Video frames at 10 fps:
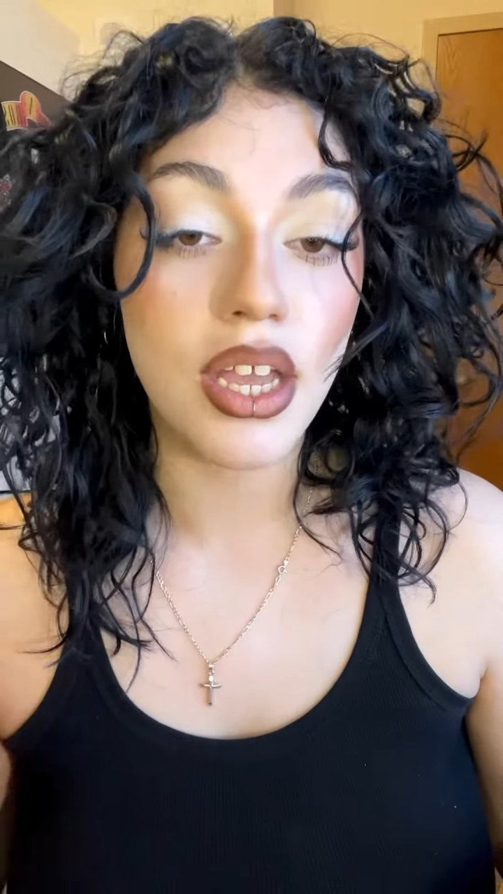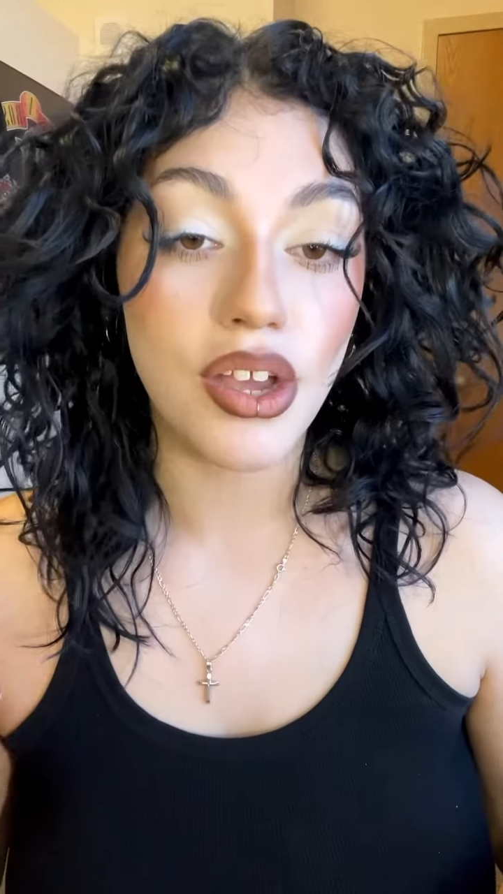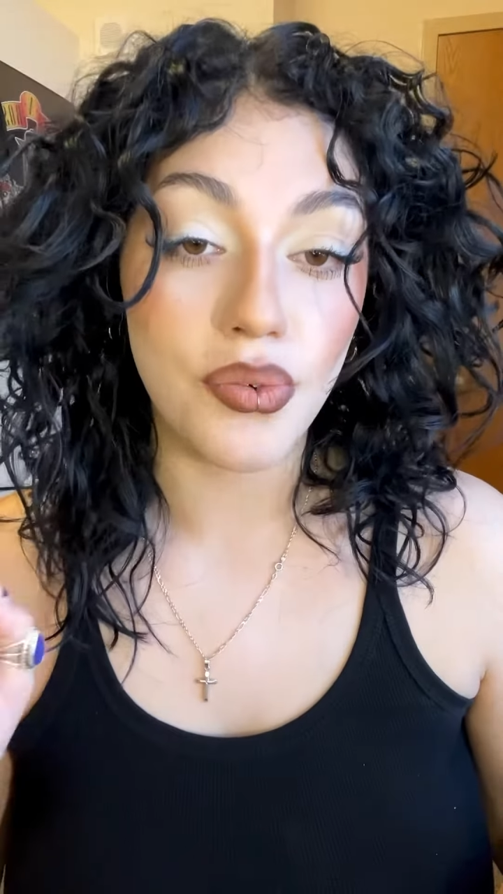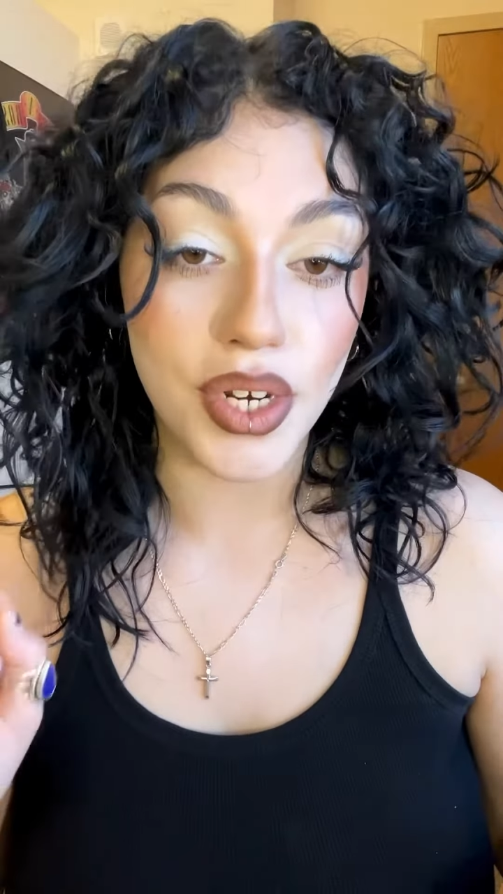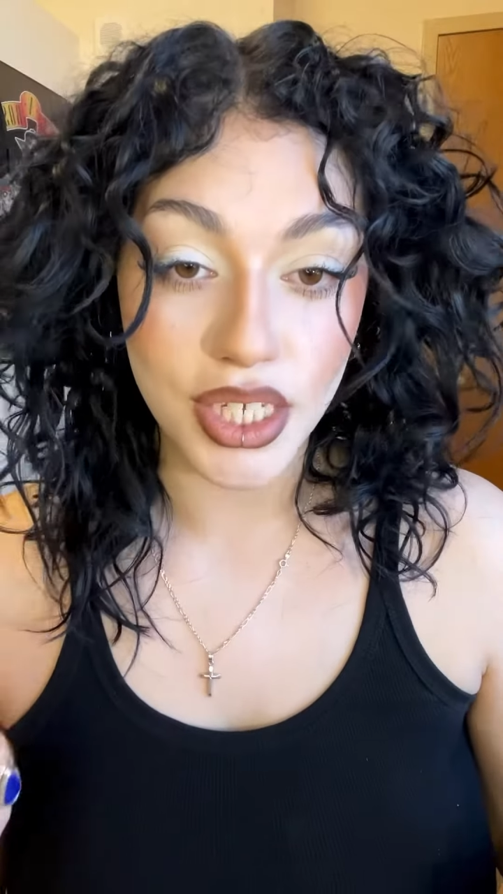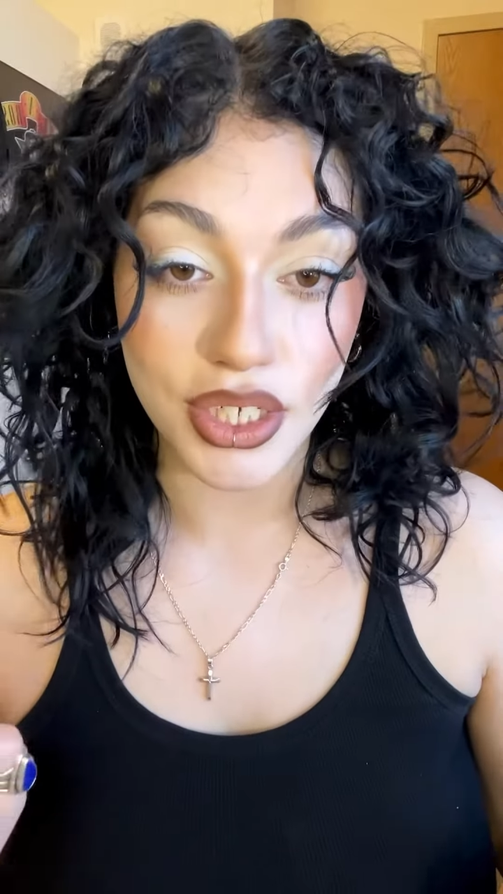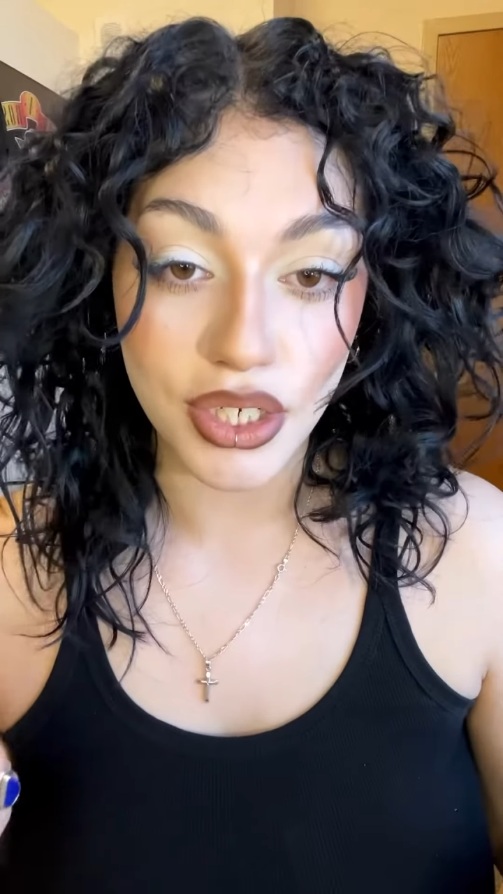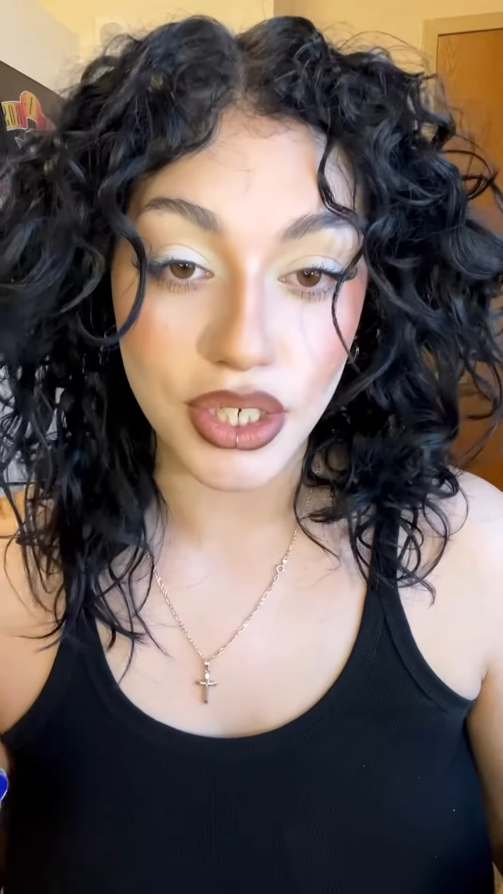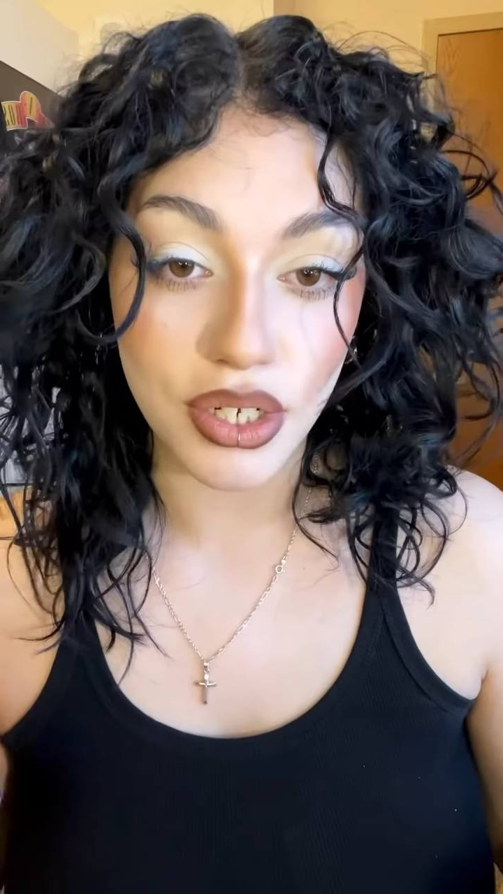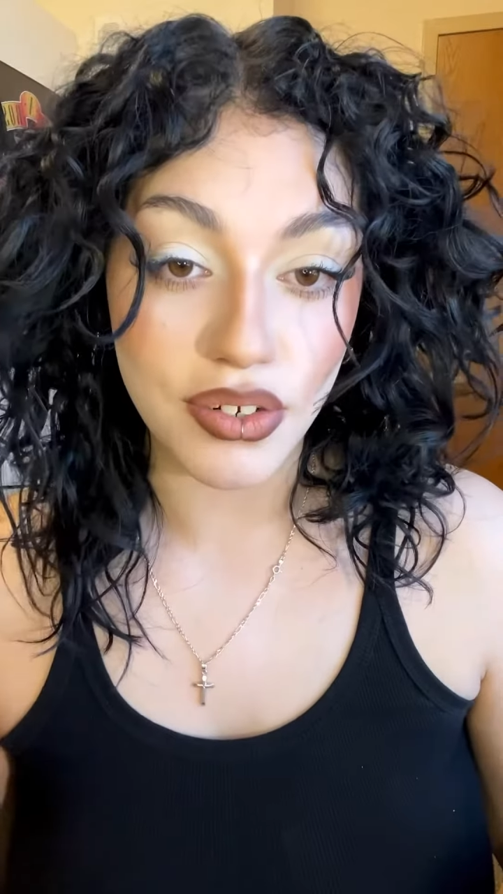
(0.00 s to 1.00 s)
when I start
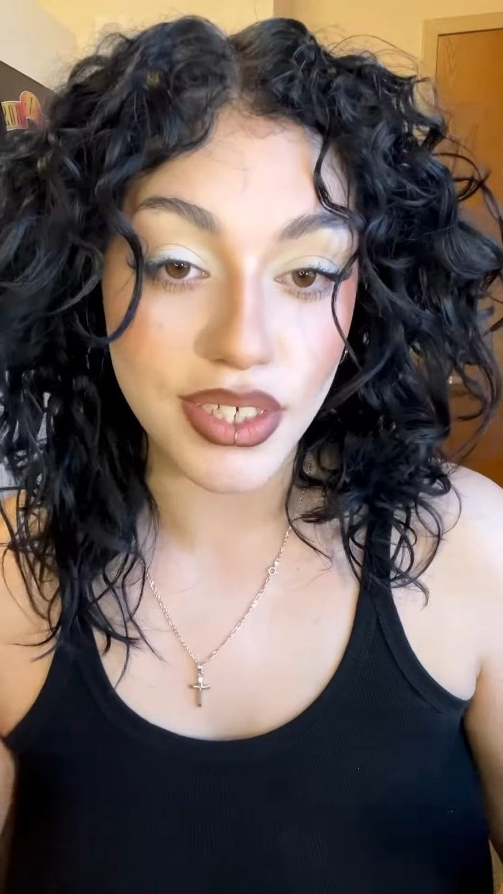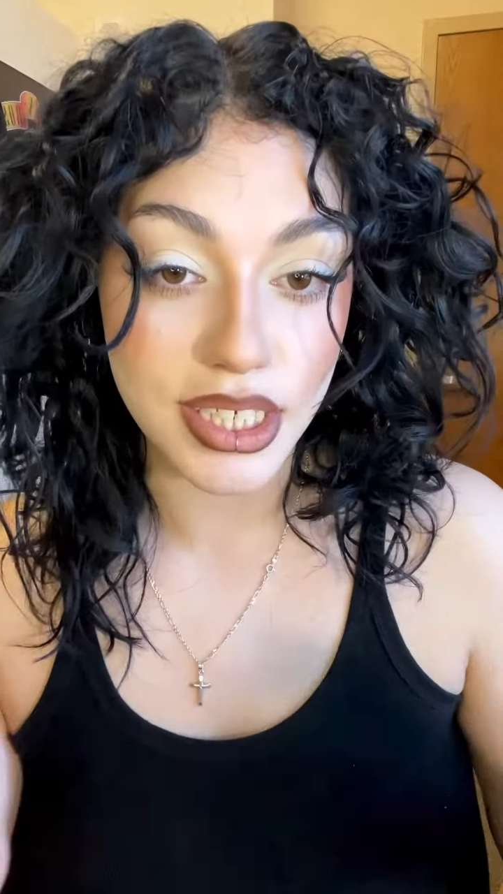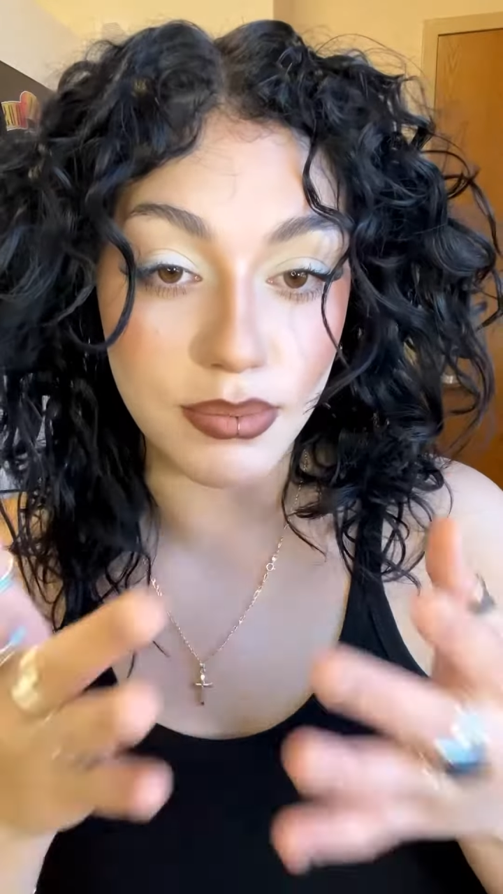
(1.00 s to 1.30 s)
to notice some